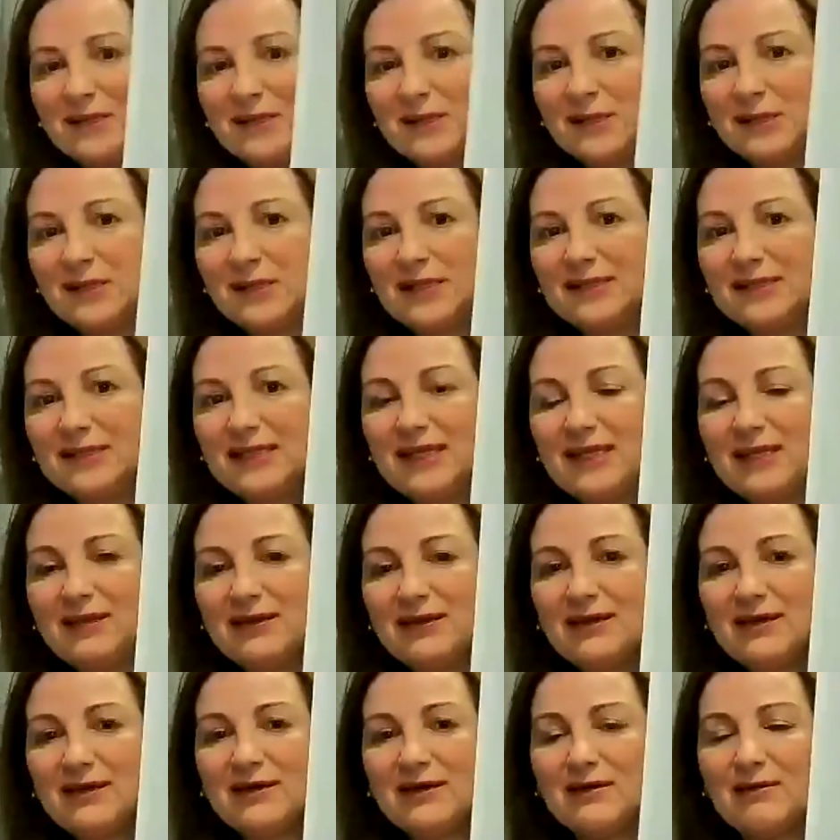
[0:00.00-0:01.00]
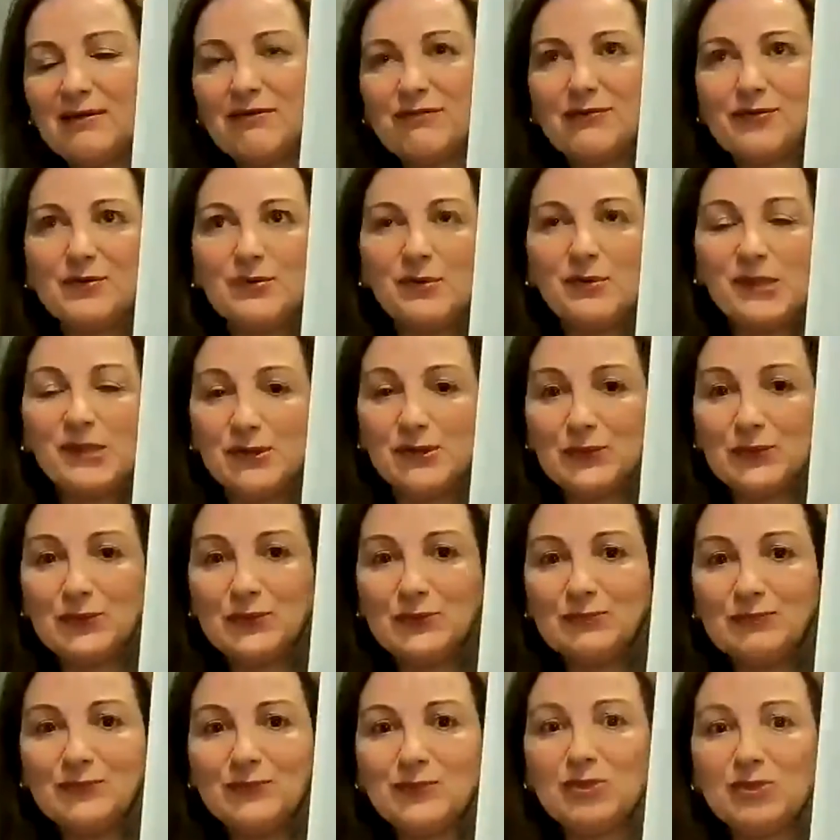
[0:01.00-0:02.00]
Sydney through Zoom,
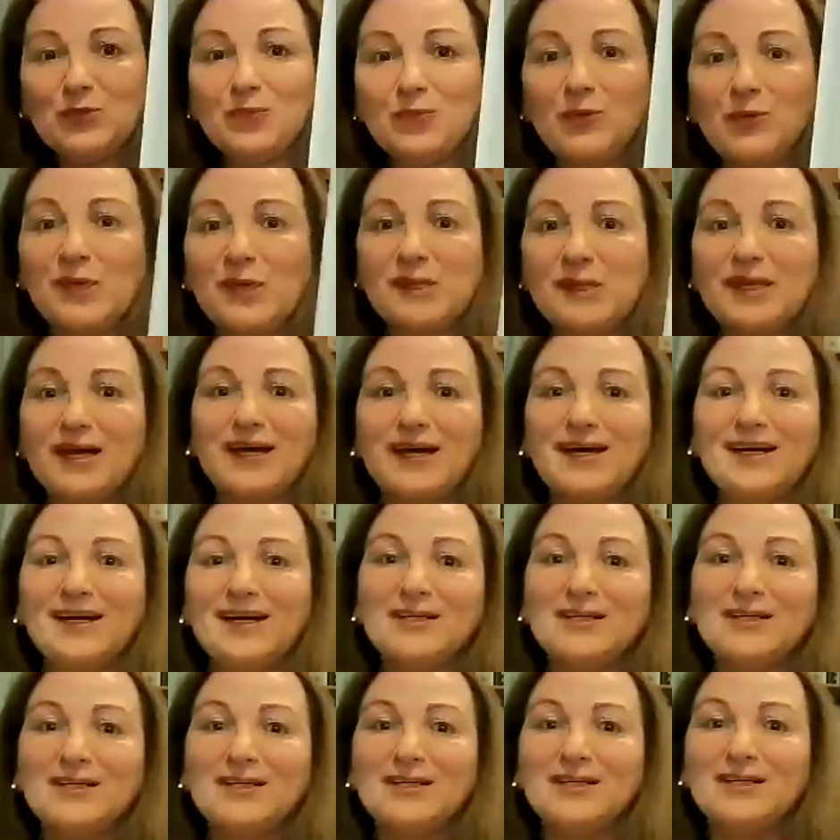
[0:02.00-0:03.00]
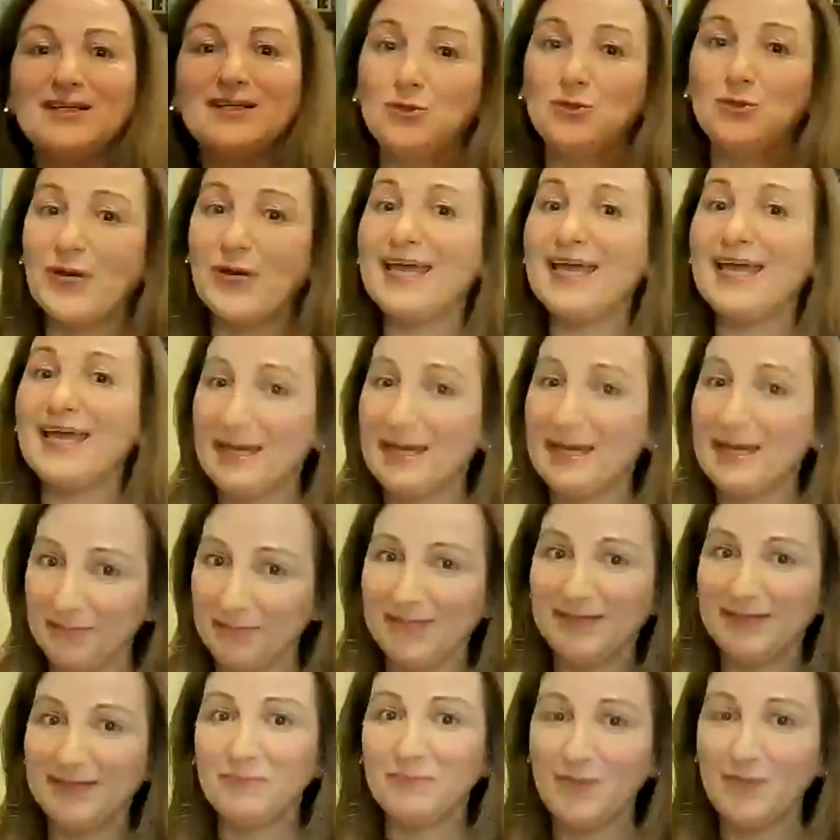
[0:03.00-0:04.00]
which was 2 a.m.
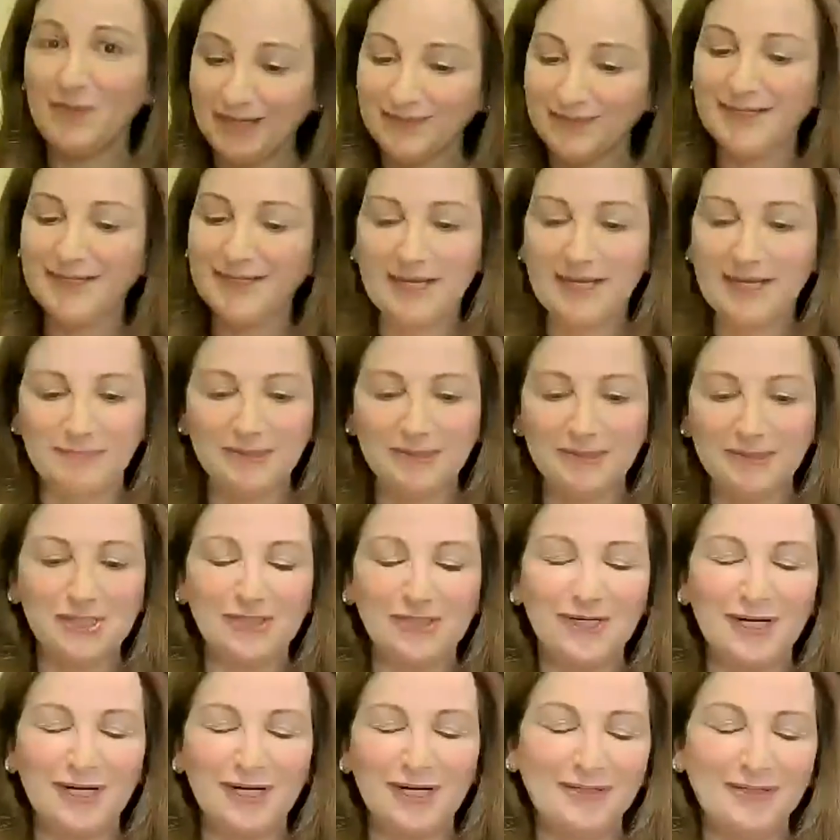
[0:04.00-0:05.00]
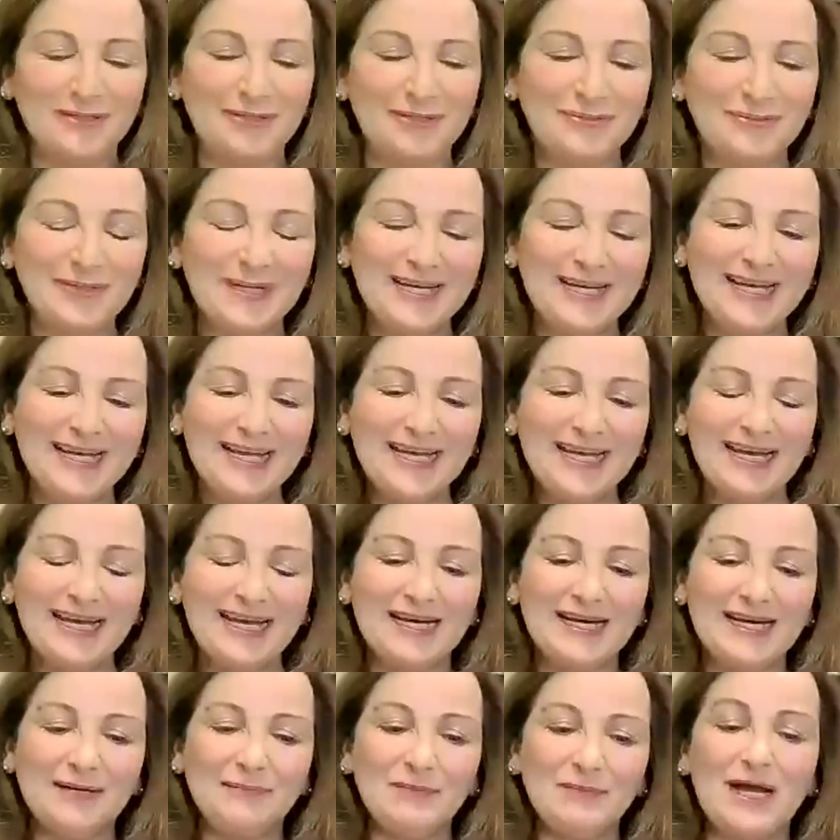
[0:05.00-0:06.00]
my time in Chicago.
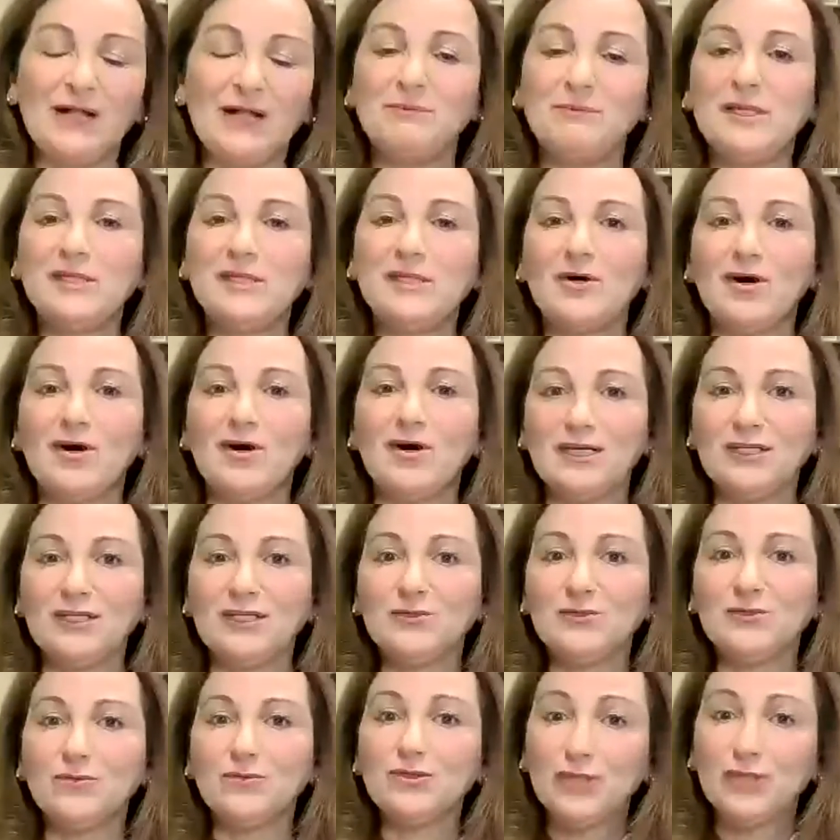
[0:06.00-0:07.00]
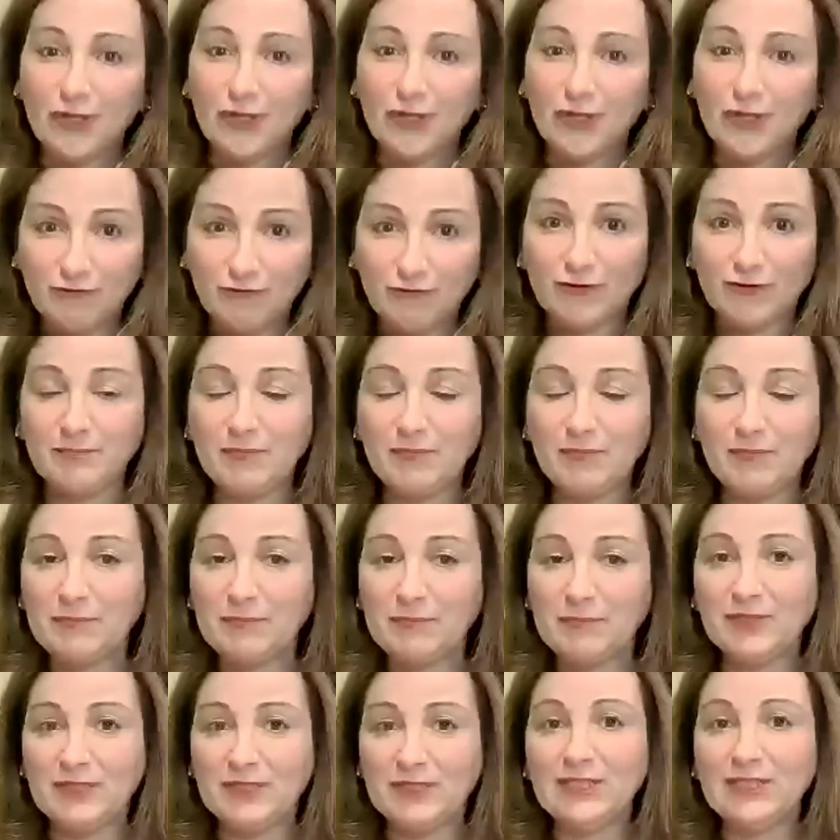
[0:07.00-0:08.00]
I'll be talking for
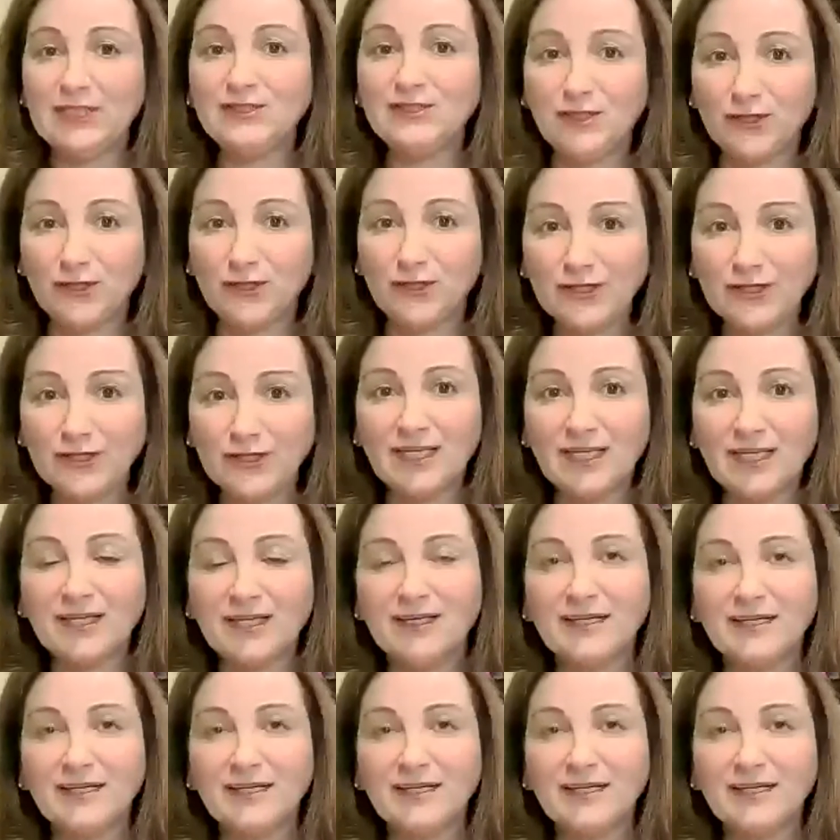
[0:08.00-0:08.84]
people in Turkey